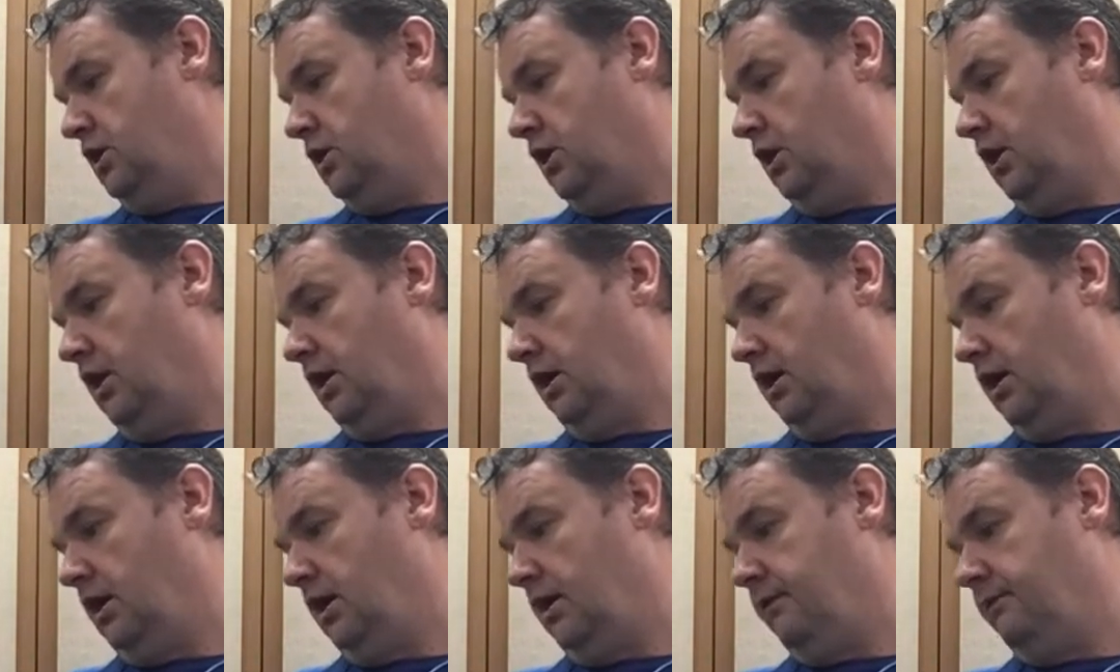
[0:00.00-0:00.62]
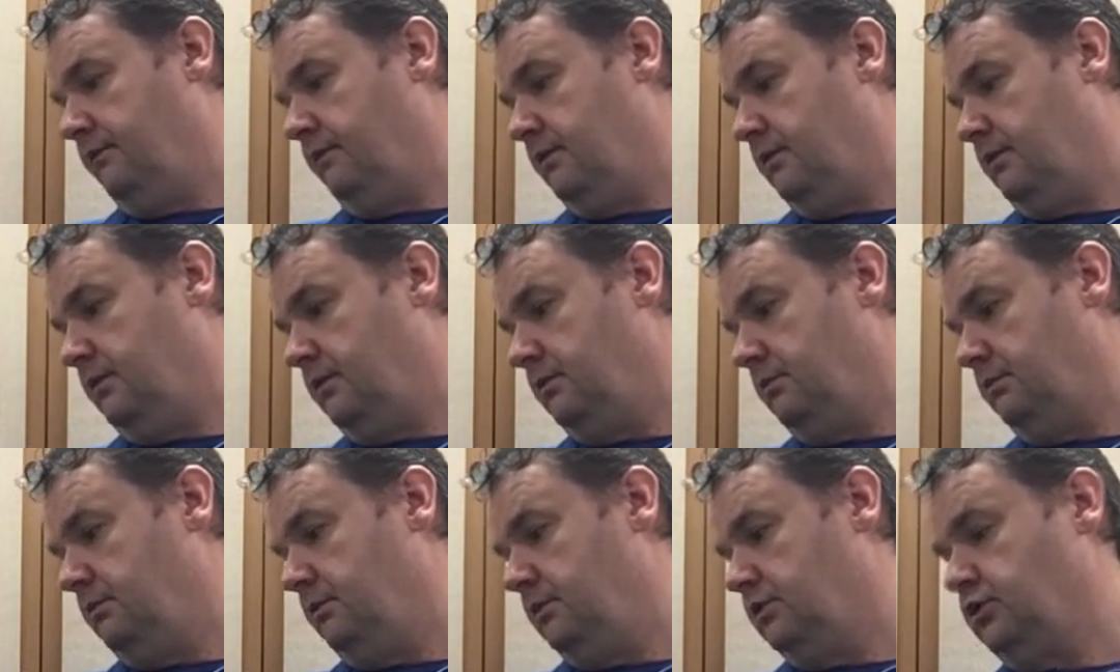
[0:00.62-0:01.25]
So
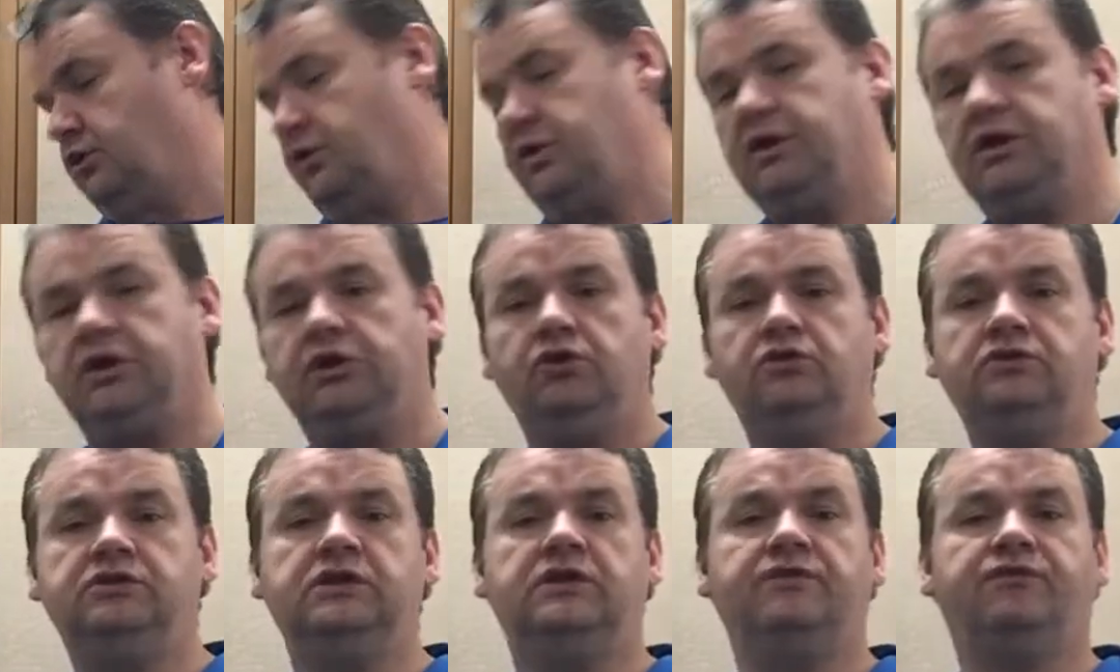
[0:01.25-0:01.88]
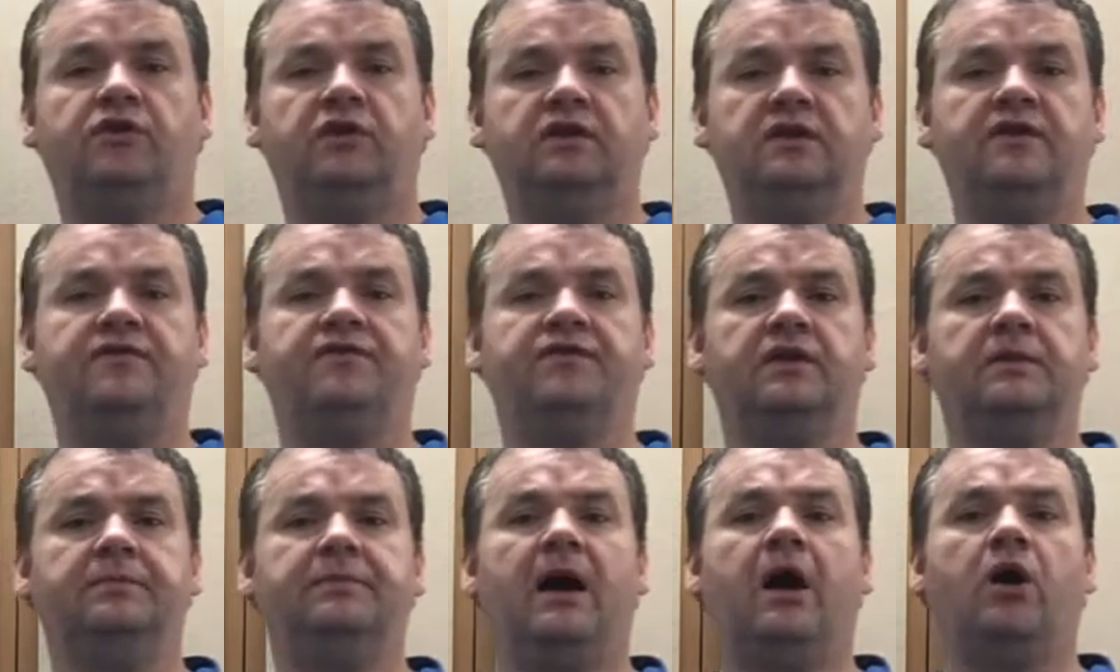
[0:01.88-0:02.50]
you can use it for
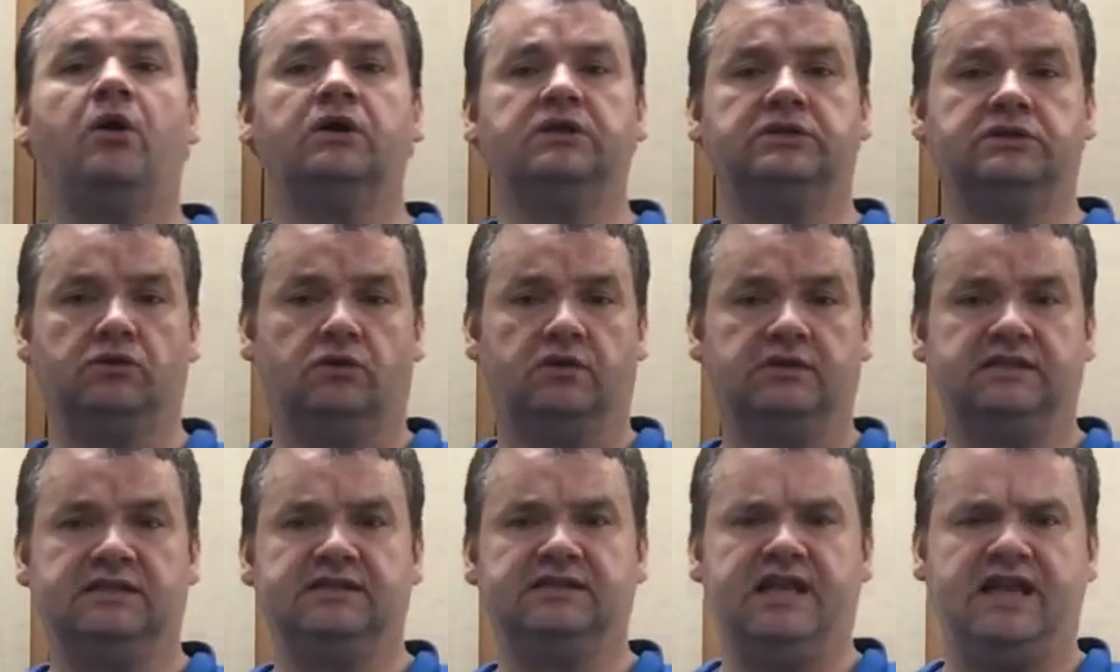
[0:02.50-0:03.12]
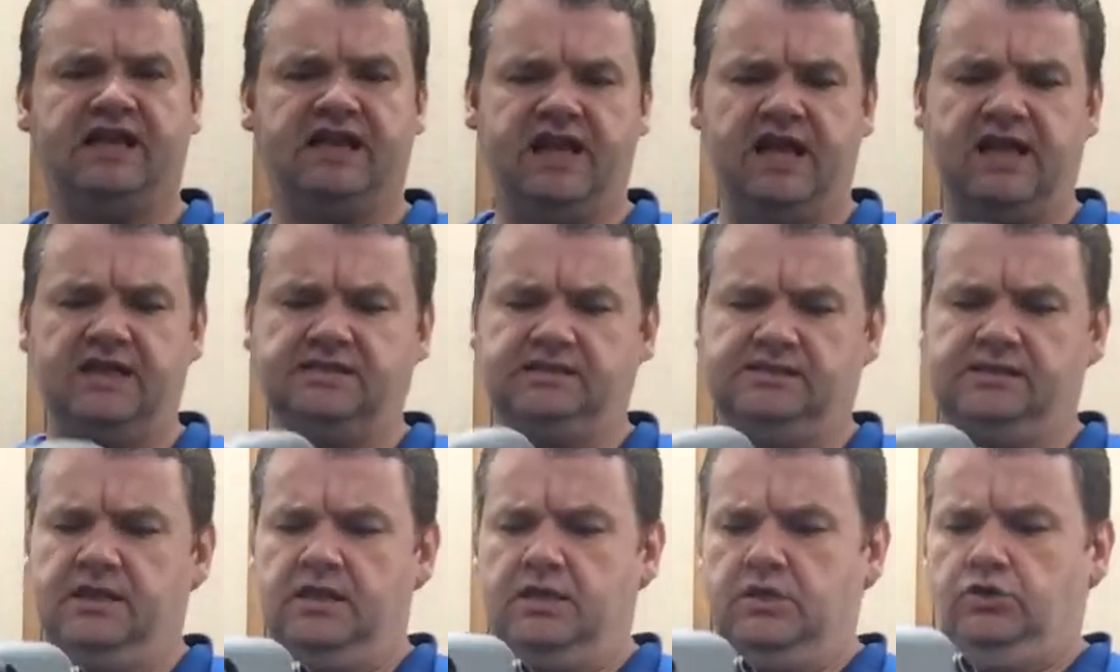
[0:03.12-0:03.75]
different power sources. I
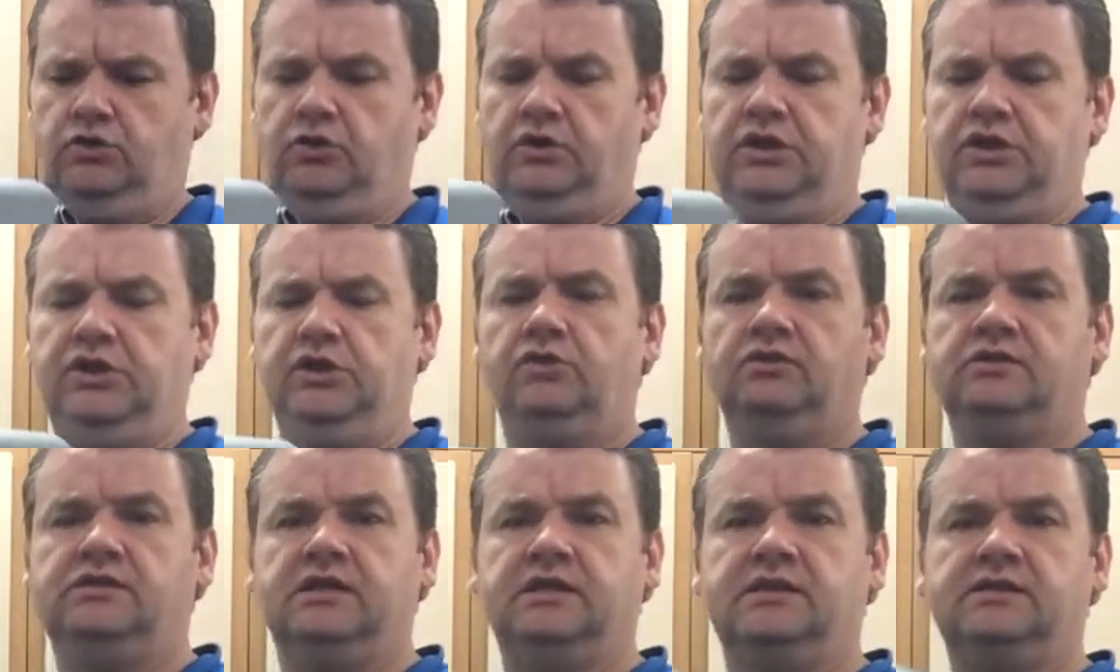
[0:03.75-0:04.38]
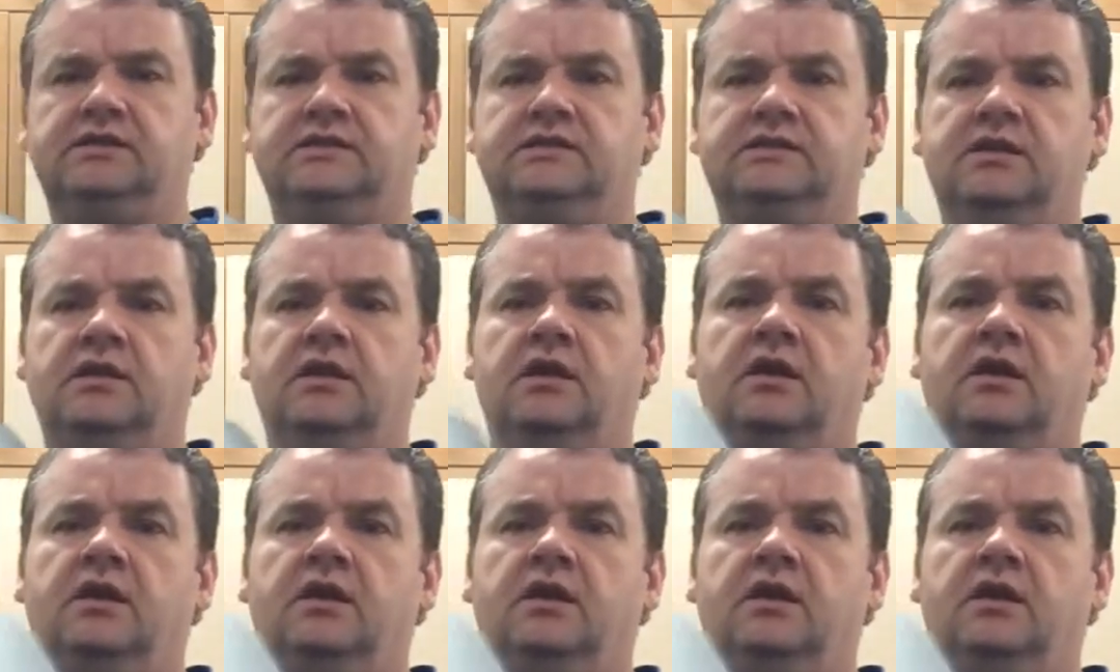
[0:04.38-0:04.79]
guess you can use this